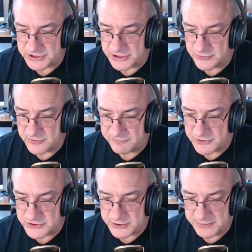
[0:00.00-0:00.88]

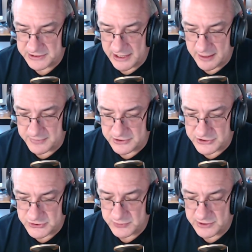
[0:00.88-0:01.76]
irreversibly
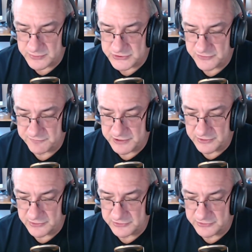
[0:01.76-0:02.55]
damaged when it was revealed